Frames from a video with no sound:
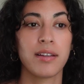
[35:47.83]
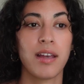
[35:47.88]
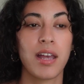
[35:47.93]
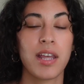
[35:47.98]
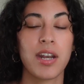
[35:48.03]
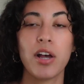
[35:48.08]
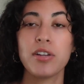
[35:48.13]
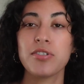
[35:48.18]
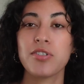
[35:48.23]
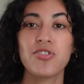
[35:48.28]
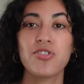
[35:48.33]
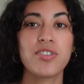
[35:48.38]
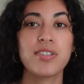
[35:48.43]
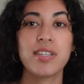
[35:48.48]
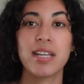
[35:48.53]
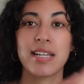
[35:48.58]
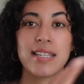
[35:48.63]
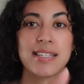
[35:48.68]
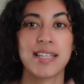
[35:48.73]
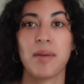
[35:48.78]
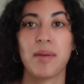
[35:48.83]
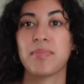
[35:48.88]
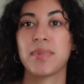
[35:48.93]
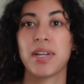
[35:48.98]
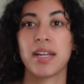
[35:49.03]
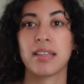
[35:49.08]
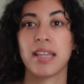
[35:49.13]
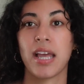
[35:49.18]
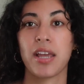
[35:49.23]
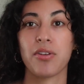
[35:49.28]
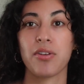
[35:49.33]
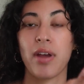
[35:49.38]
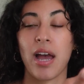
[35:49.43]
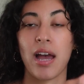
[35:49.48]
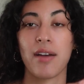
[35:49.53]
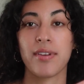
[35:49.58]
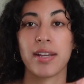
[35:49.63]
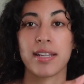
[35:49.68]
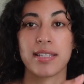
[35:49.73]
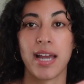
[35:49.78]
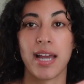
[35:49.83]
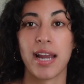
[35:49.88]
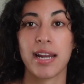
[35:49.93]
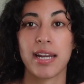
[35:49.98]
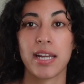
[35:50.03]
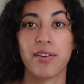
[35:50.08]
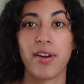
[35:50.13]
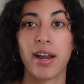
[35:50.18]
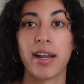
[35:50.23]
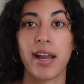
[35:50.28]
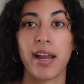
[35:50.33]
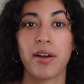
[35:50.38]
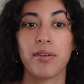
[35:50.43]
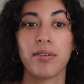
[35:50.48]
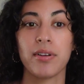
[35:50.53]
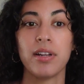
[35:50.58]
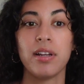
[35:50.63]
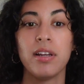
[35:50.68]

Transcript: And also just accepting that you have anxiety right now.